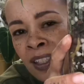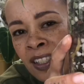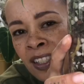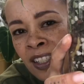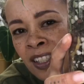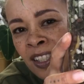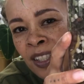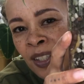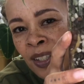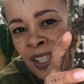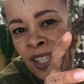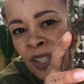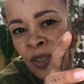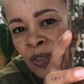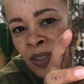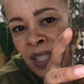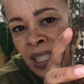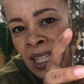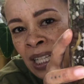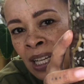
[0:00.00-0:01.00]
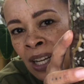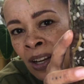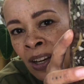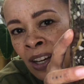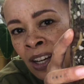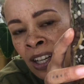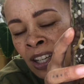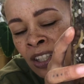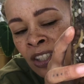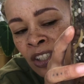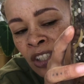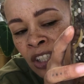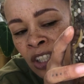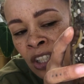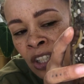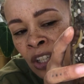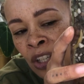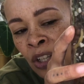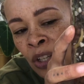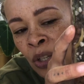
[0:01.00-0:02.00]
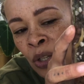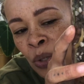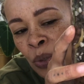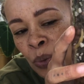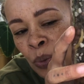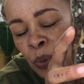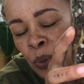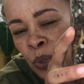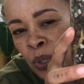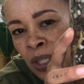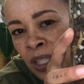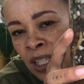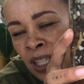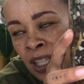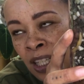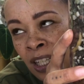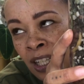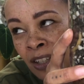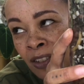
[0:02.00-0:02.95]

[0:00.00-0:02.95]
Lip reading: she's got this really large water